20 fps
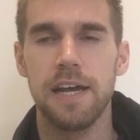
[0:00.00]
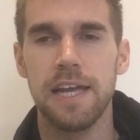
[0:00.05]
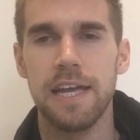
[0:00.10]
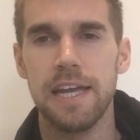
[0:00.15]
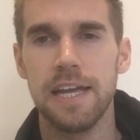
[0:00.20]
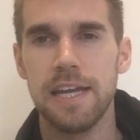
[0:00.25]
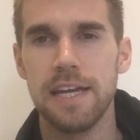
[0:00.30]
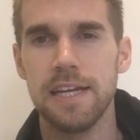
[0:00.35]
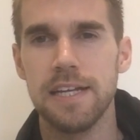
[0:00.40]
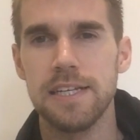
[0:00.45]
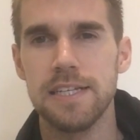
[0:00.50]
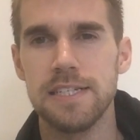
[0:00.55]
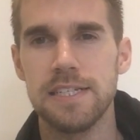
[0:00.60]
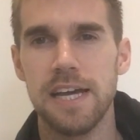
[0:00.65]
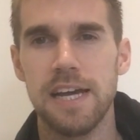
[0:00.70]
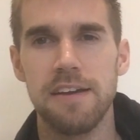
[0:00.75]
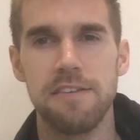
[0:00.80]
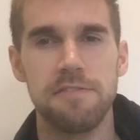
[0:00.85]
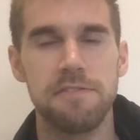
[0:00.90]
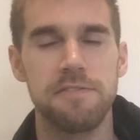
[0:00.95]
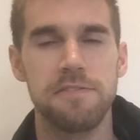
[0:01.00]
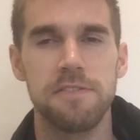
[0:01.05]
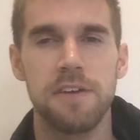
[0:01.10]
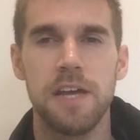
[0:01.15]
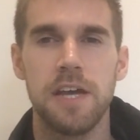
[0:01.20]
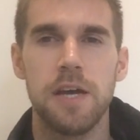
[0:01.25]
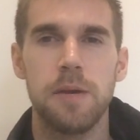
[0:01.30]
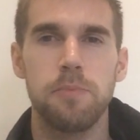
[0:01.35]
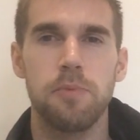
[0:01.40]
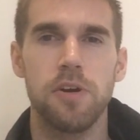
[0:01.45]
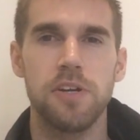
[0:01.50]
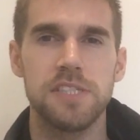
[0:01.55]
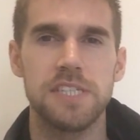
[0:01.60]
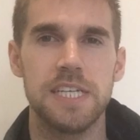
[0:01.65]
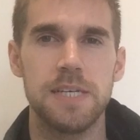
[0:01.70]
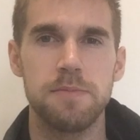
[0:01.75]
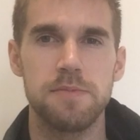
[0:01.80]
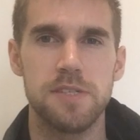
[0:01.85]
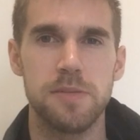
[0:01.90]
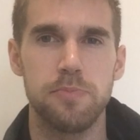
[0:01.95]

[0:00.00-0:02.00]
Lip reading: and I've brought teams